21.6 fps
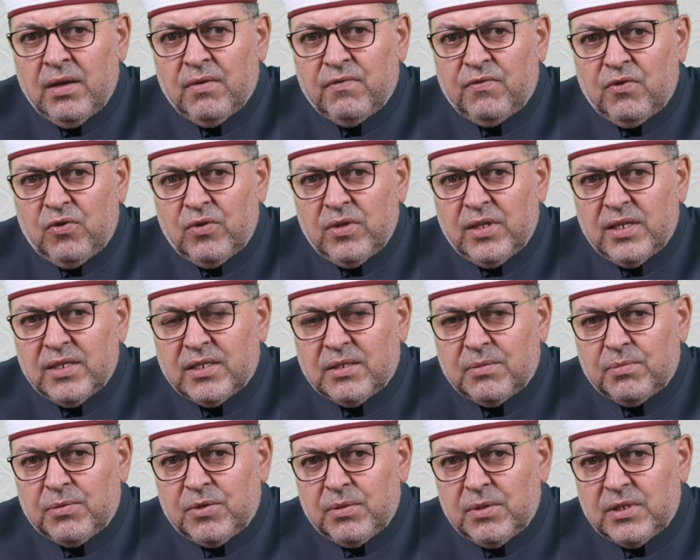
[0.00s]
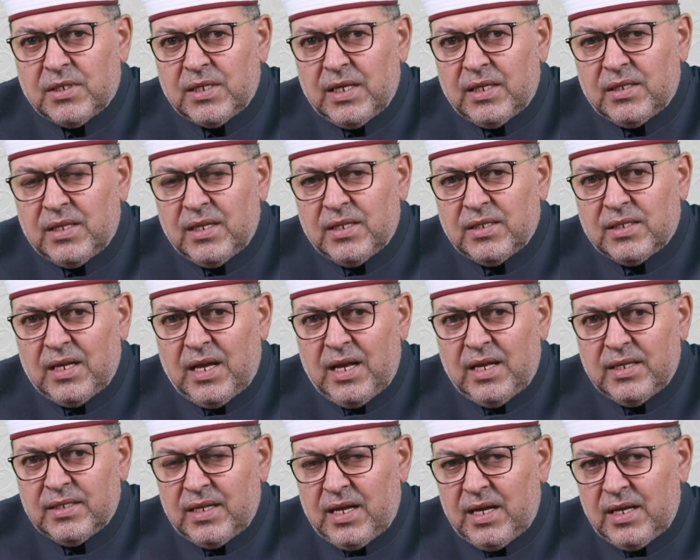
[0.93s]
for the sentence
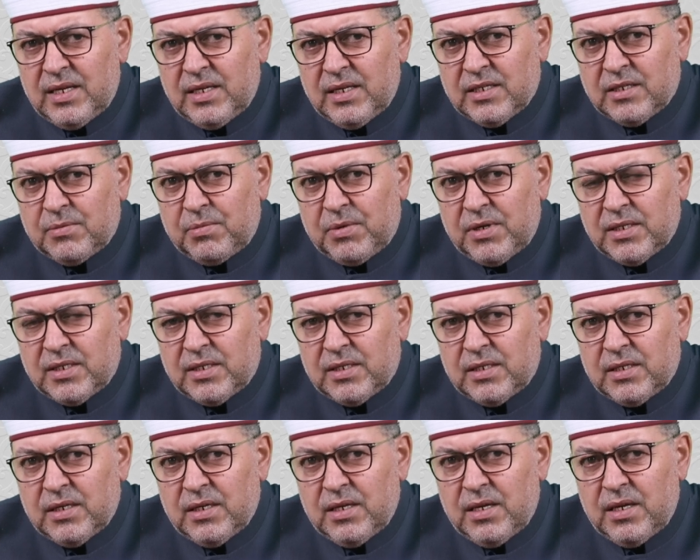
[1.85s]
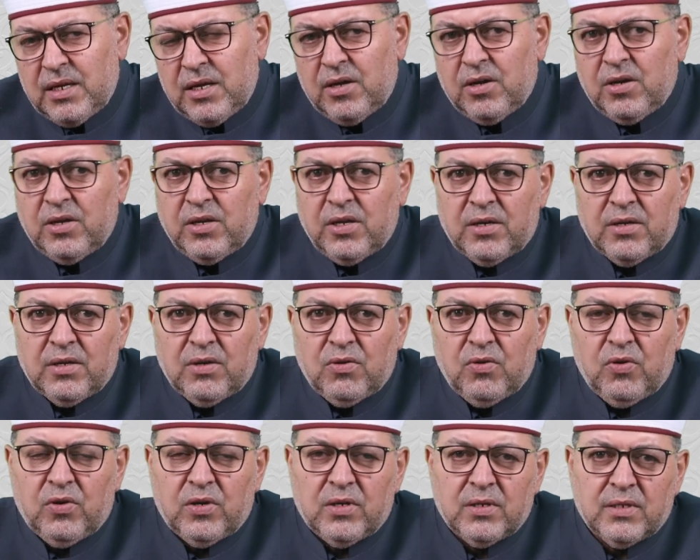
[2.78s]
as I expressed earlier,
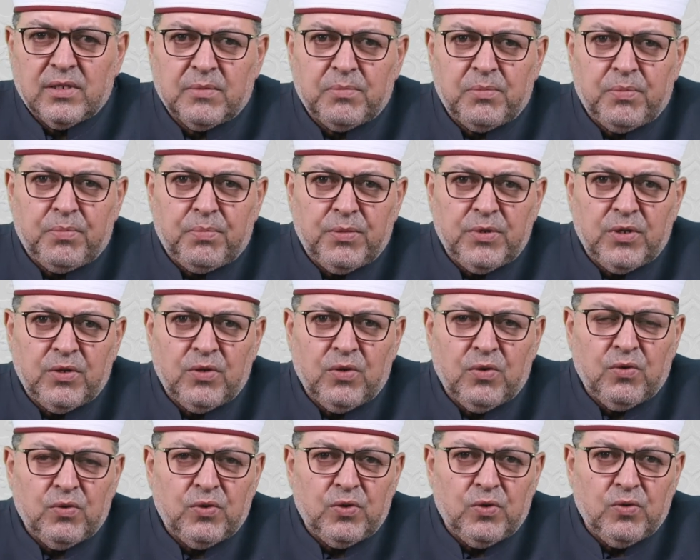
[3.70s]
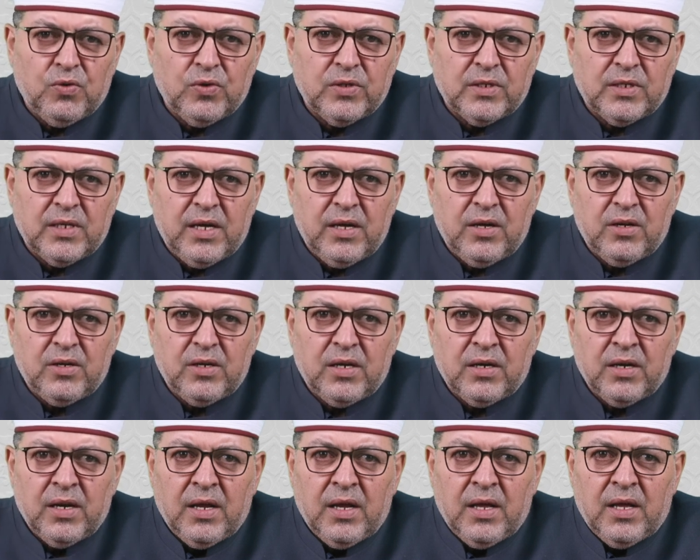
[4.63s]
or used
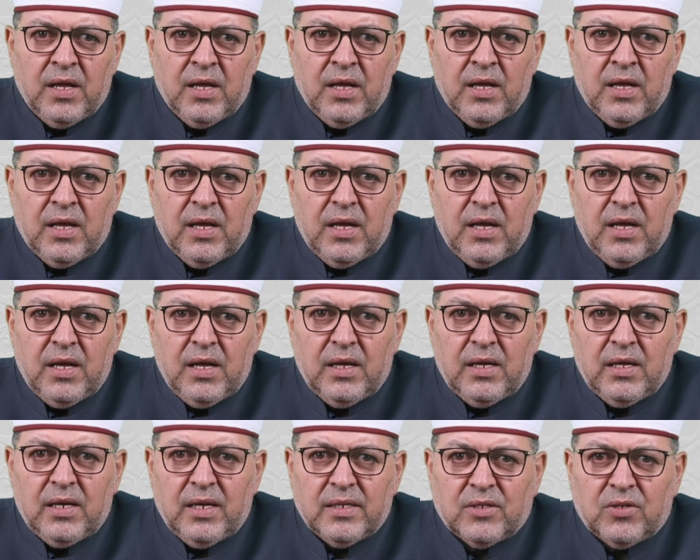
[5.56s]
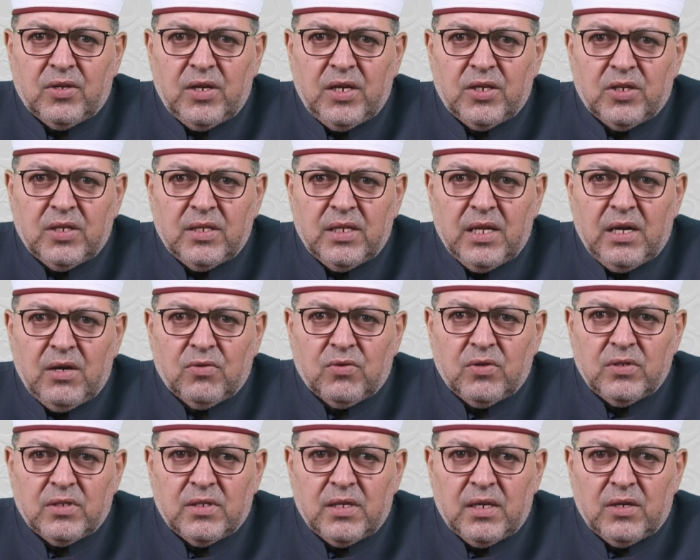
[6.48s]
earlier. Illustration: now
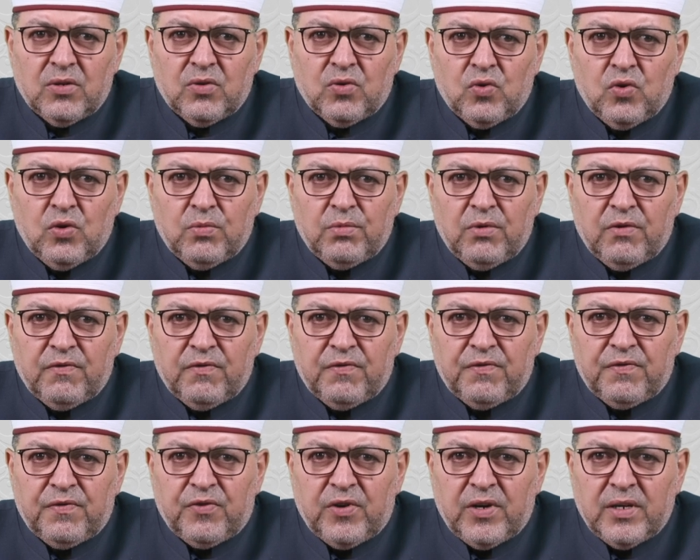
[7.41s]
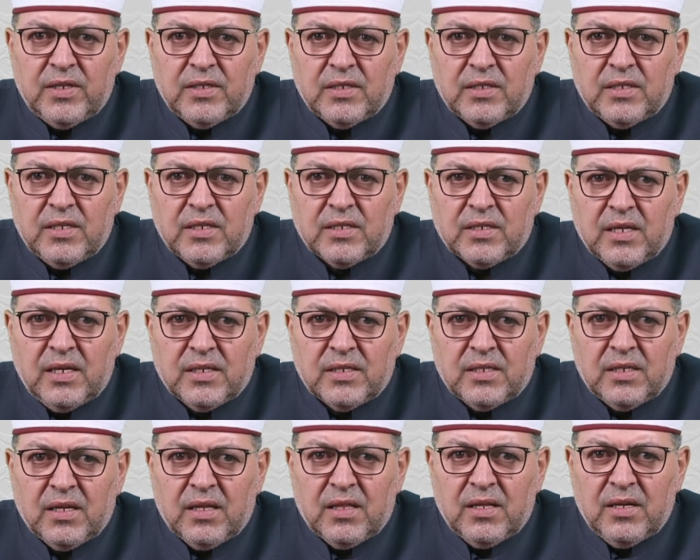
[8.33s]
consider a group of friends
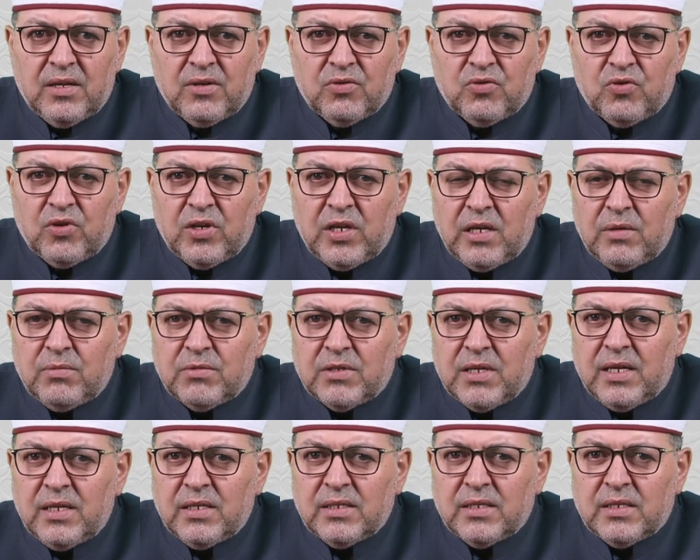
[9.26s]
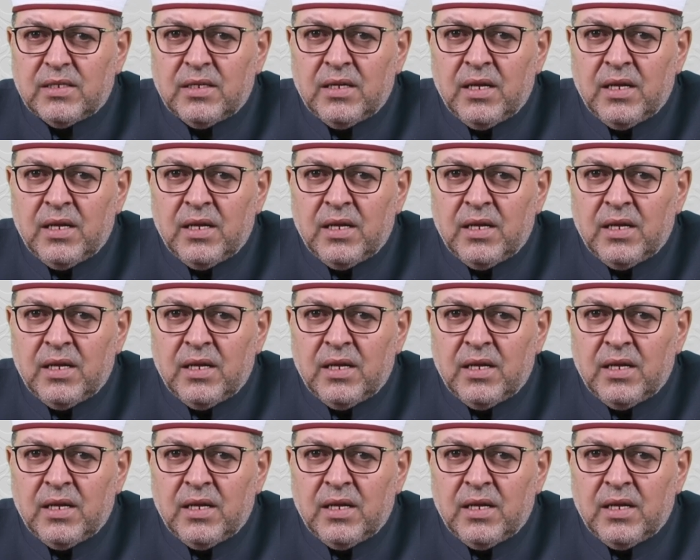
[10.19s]
discussing their dreams and